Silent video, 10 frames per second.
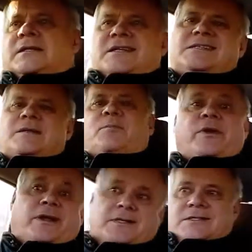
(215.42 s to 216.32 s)
This is a
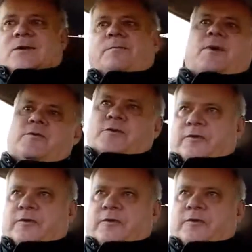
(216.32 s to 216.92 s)
Prius, it's not built for